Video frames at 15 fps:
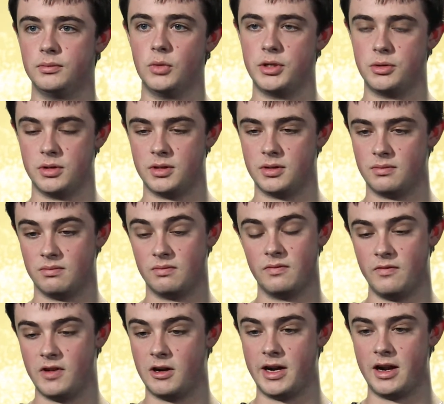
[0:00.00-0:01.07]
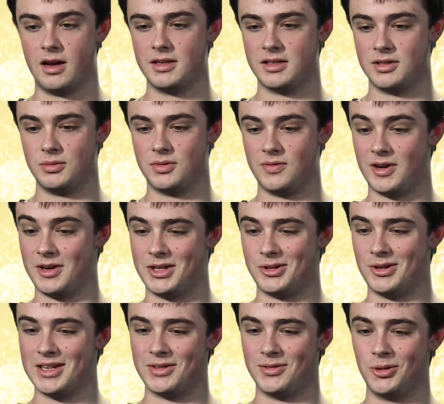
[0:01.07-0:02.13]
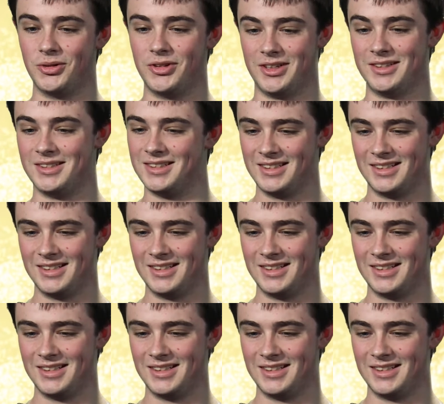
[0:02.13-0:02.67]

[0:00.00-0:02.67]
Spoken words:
which was very nice because it was very stressful to